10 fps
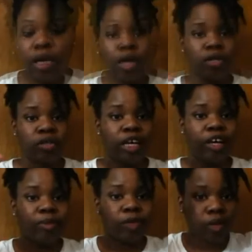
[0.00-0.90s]
Also that
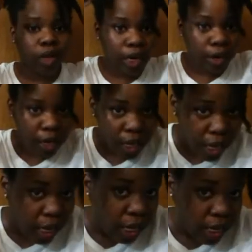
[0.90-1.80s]
helps short hair
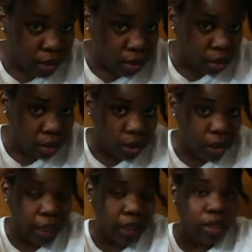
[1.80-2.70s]
is
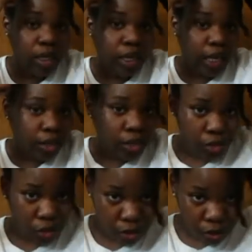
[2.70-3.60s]
sectioning in
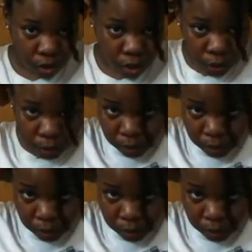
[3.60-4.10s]
circles.